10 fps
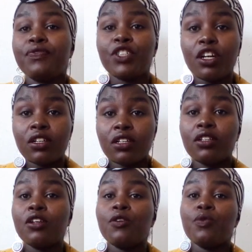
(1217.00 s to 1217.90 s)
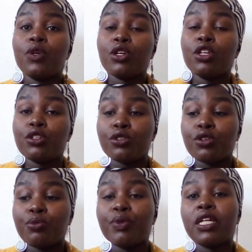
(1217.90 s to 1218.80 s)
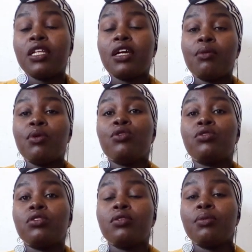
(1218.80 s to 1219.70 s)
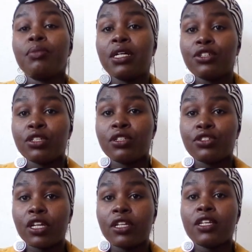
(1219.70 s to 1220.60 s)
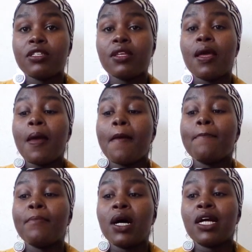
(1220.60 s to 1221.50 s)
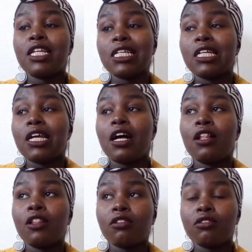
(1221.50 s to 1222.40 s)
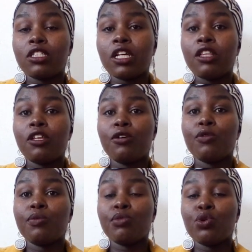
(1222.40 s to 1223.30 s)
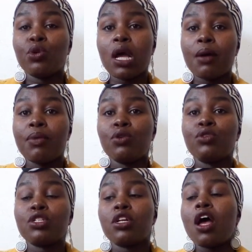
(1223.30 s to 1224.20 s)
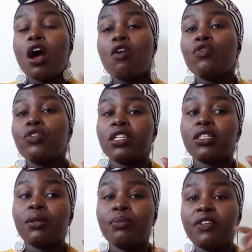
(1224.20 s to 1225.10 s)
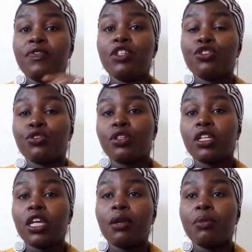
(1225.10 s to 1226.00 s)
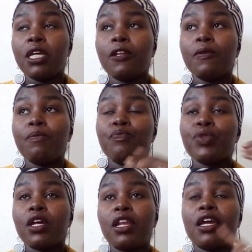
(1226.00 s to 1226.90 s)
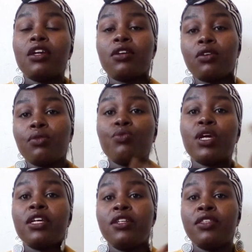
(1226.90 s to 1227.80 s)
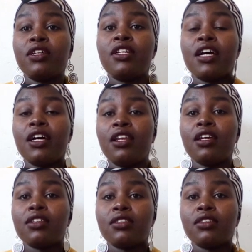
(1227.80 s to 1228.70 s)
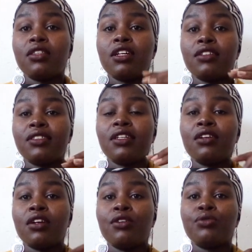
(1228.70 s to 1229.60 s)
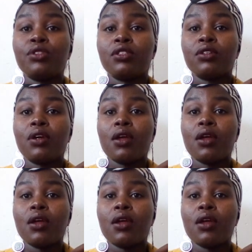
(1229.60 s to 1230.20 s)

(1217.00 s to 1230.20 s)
channel we are going to talk mainly about the Mandarin Chinese, but I'll tell you more about how that subdivision came in, like where did the dialects that surround